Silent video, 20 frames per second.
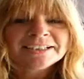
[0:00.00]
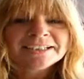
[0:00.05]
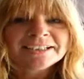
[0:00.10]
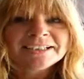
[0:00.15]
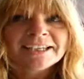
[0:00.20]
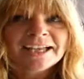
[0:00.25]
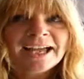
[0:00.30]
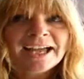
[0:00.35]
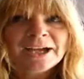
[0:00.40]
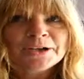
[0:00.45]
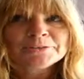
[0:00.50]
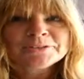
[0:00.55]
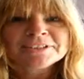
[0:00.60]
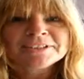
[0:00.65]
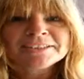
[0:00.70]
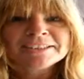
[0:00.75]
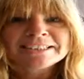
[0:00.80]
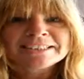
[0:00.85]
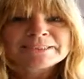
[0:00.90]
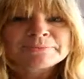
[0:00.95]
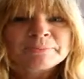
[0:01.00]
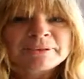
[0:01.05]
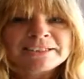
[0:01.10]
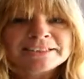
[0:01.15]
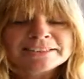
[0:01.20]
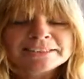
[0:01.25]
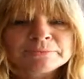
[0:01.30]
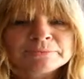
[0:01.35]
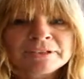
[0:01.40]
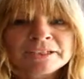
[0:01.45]
And how did that
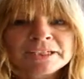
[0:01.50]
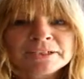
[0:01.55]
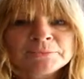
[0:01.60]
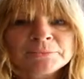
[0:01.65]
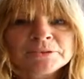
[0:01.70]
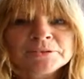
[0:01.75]
speak to me?